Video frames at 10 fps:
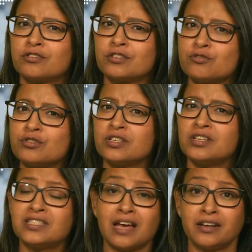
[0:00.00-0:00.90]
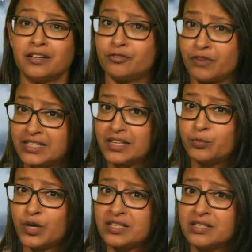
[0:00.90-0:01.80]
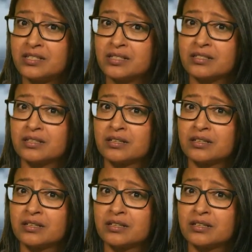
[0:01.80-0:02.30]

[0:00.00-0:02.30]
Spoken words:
constitution is under threat at present?